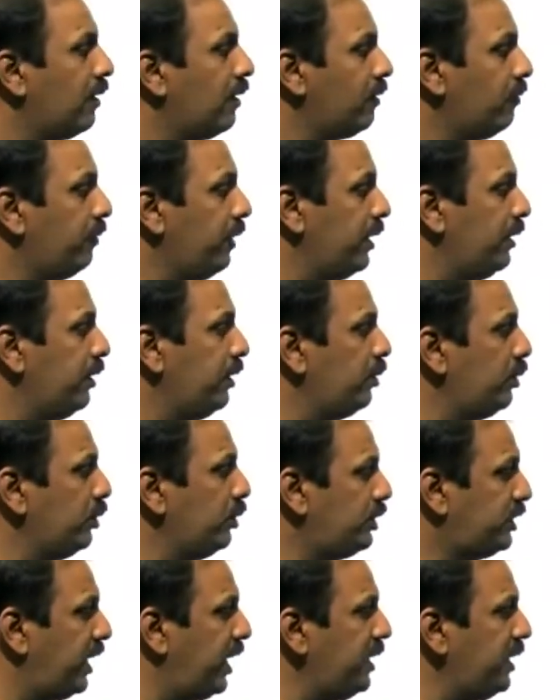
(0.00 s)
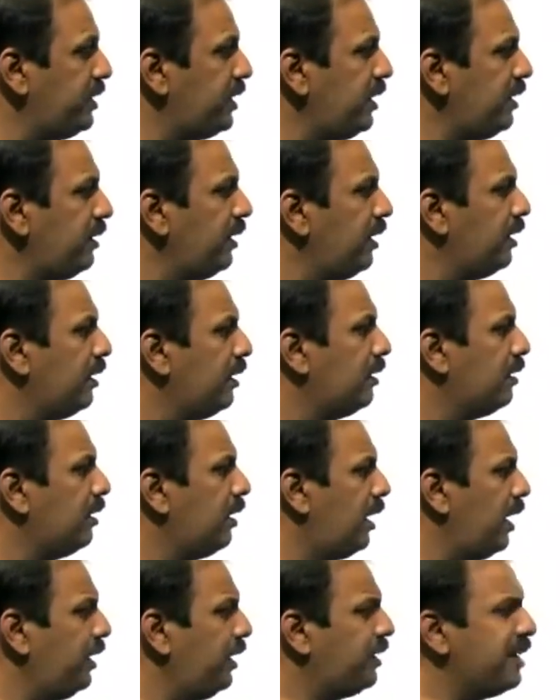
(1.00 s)
when you change it,
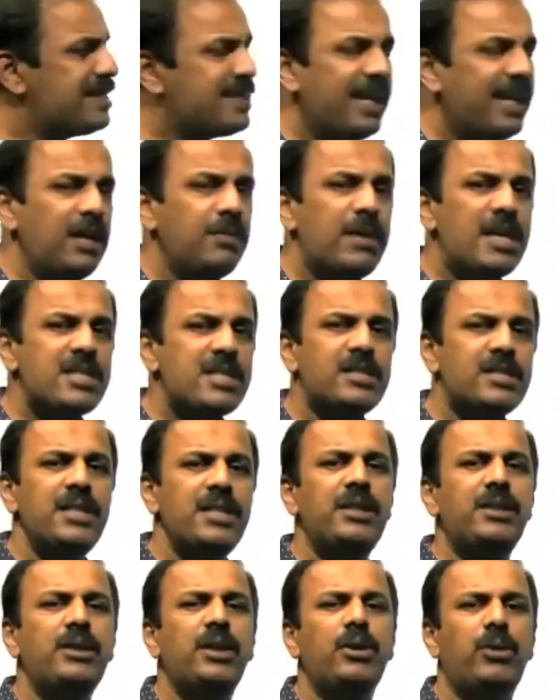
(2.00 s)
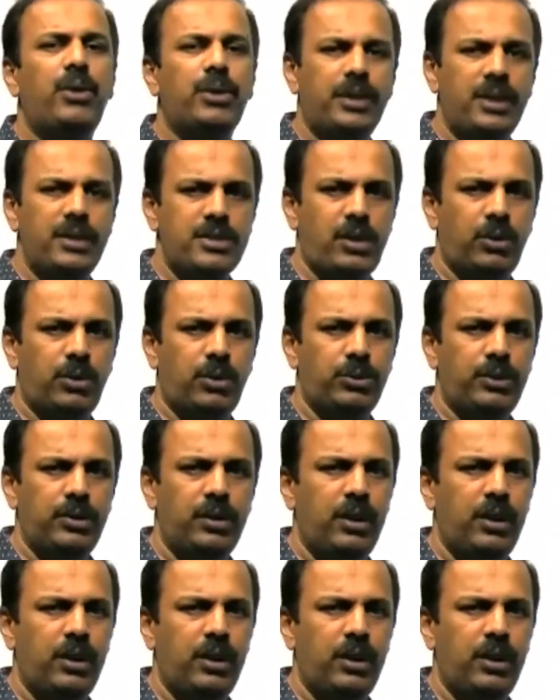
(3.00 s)
it is same as changing the north and south.